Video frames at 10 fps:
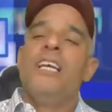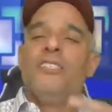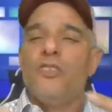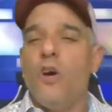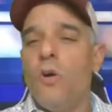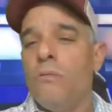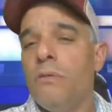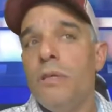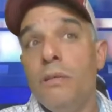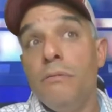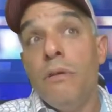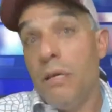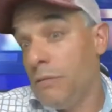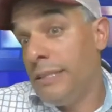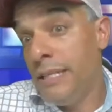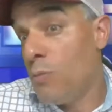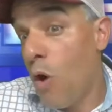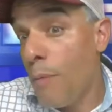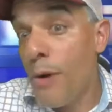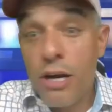So did
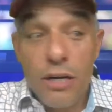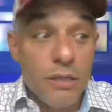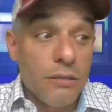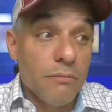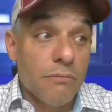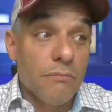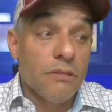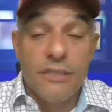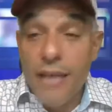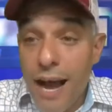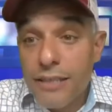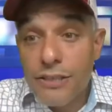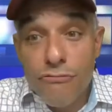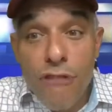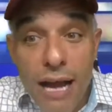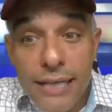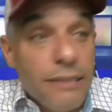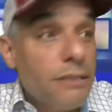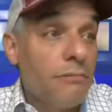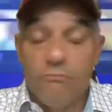Walmart stocks
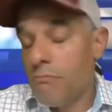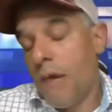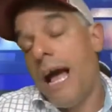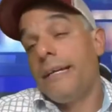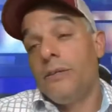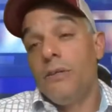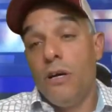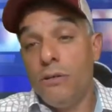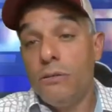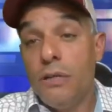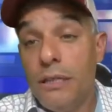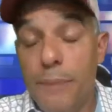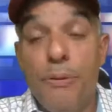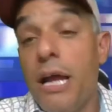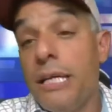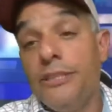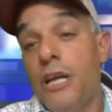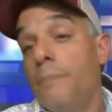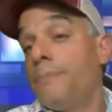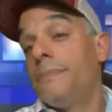rise? I don't know. They probably
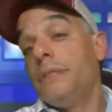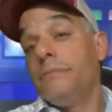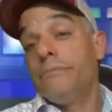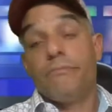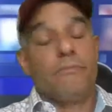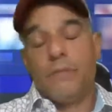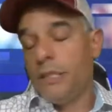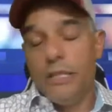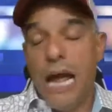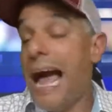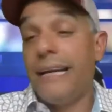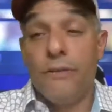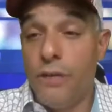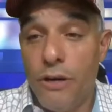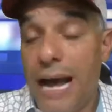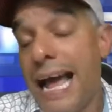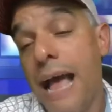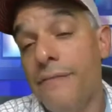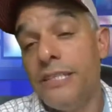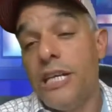jumped. I don't know. I
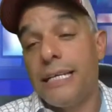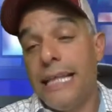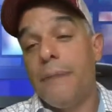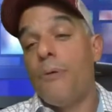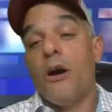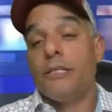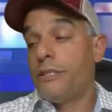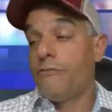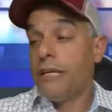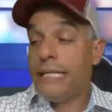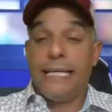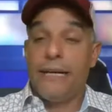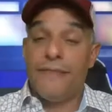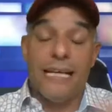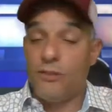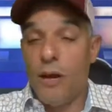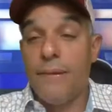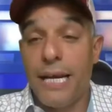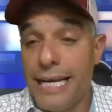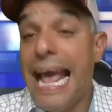haven't checked that part to really give that, so I'm
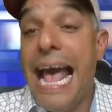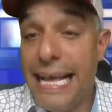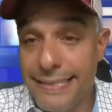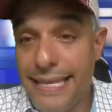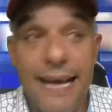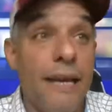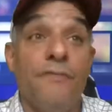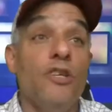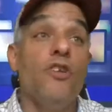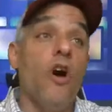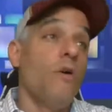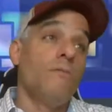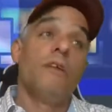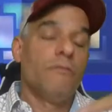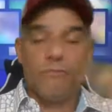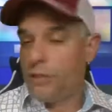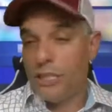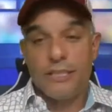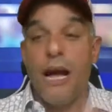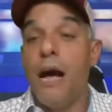not going to ask that. If you know,
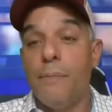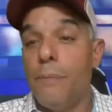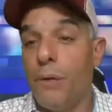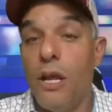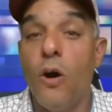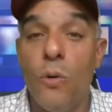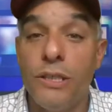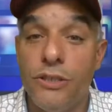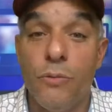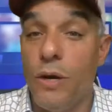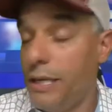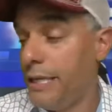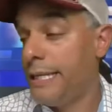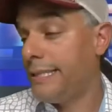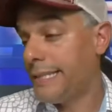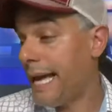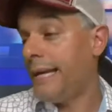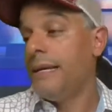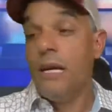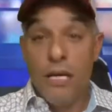just comment below what it is
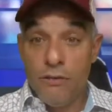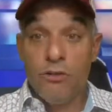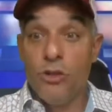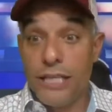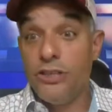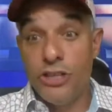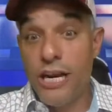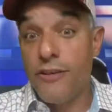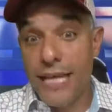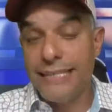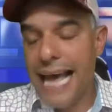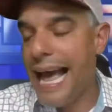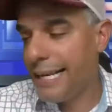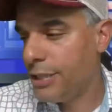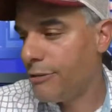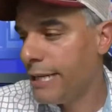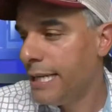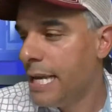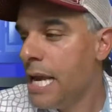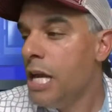that you can share that's
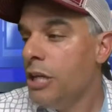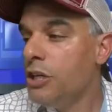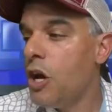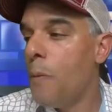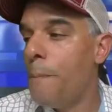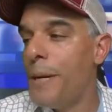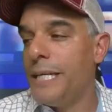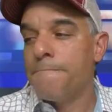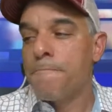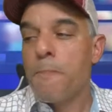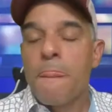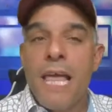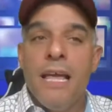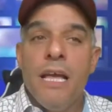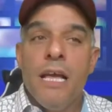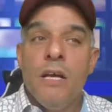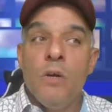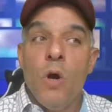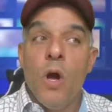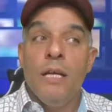accurate. But
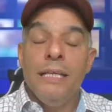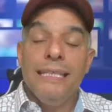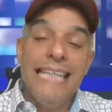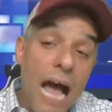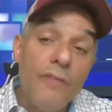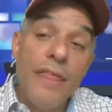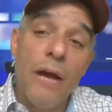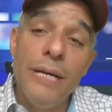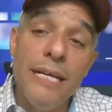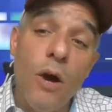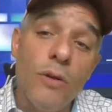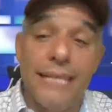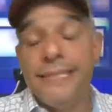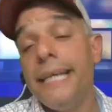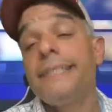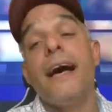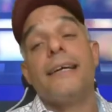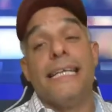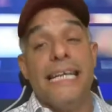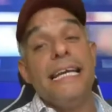now that we know that
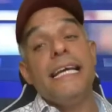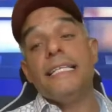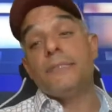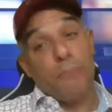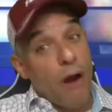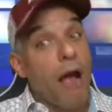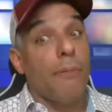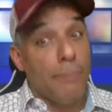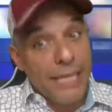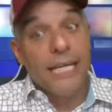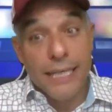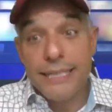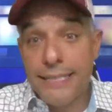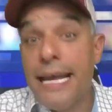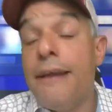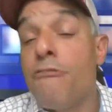TikTok is probably going to stay